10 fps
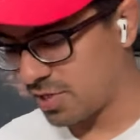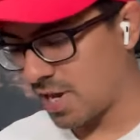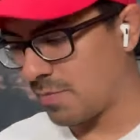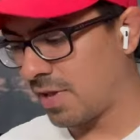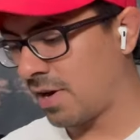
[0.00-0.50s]

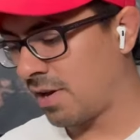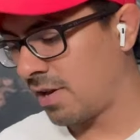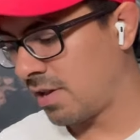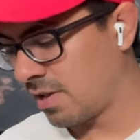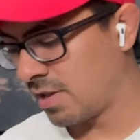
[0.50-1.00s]
tab there.
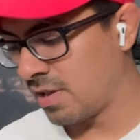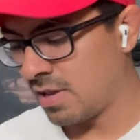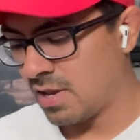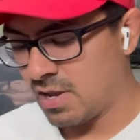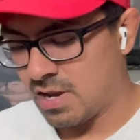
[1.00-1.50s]

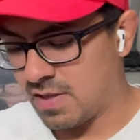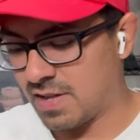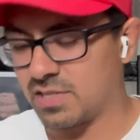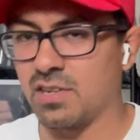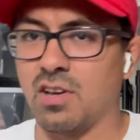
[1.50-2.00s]
And
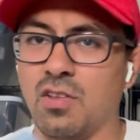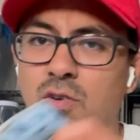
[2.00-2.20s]
that's another